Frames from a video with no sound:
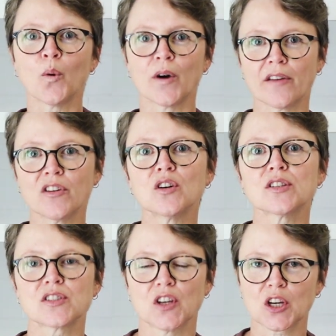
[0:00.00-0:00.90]
Whatever your
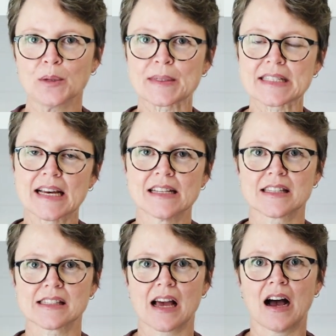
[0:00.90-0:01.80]

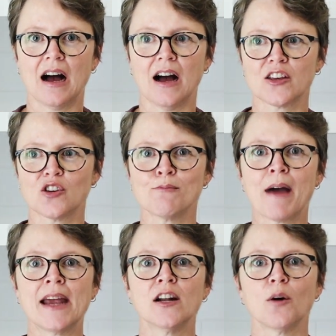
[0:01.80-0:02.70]
circumstances are, you
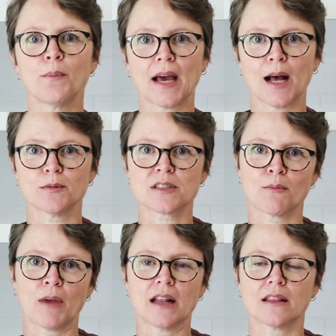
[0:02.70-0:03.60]
may not be able to
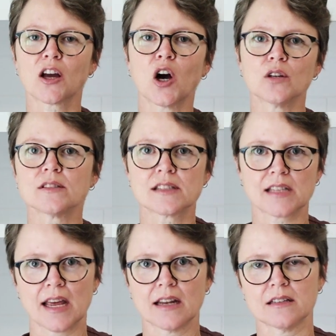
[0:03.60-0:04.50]
meet the gold
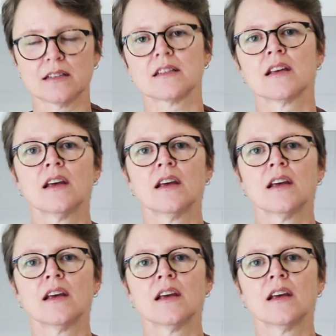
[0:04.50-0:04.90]
standard,